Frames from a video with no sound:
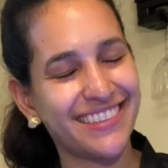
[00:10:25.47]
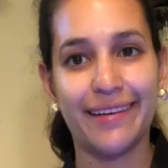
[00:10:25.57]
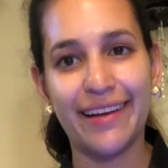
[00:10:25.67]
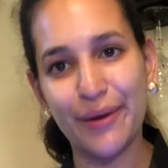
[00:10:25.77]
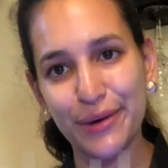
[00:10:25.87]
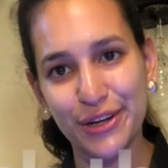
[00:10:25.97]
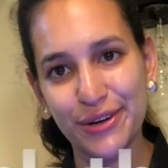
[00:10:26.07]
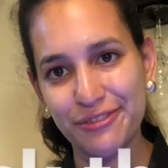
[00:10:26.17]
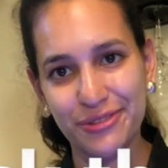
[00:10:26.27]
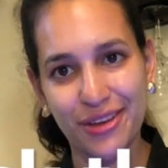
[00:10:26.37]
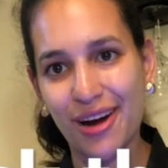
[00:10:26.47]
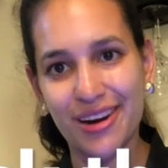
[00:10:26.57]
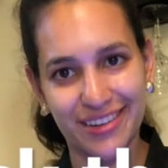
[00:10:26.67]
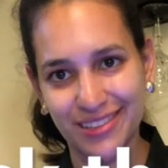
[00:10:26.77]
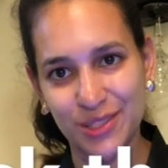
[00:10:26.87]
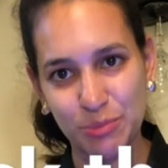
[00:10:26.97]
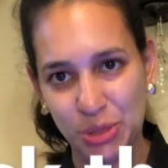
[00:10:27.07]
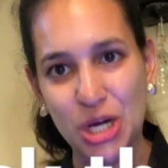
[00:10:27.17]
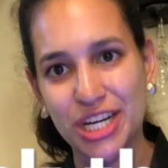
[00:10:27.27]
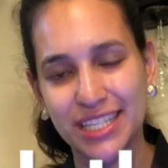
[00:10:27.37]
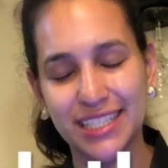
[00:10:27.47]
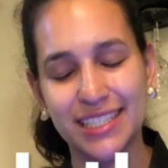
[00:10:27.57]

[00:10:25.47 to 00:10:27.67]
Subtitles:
Now we're going for the hardest part,